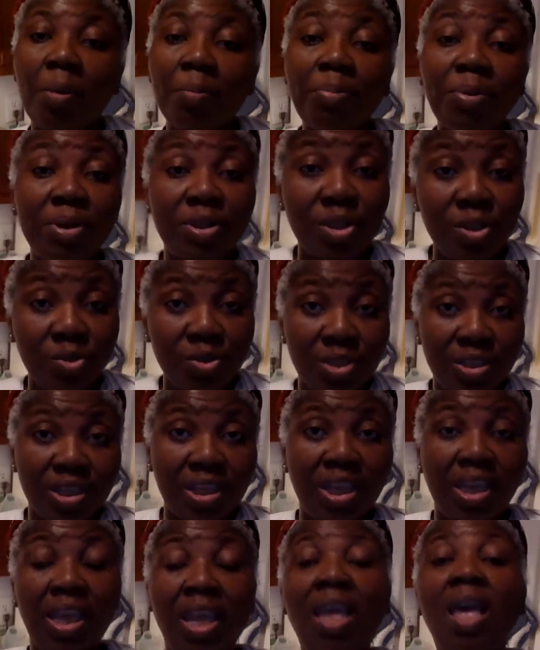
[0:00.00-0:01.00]

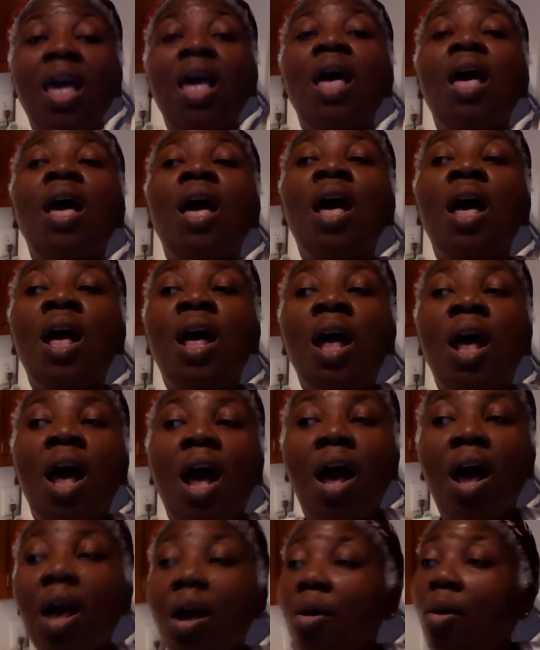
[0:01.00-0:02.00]
producing
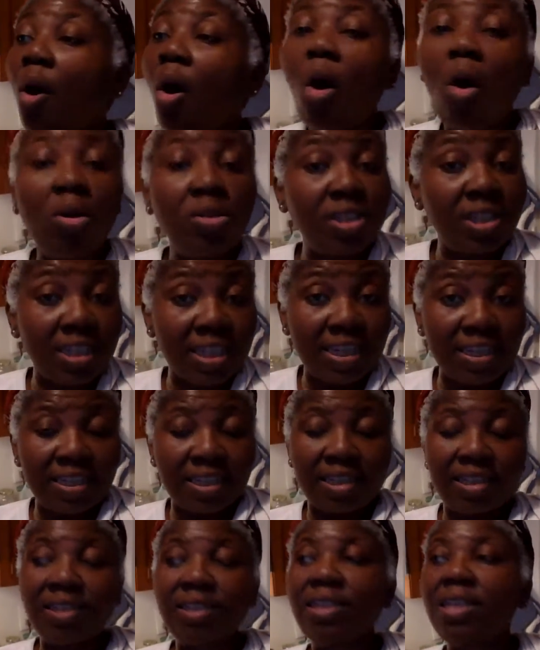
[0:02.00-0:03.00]
all
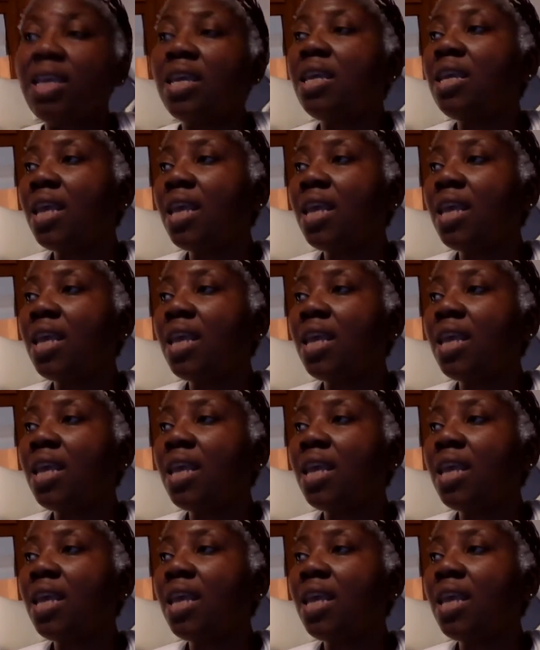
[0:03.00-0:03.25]
seasons.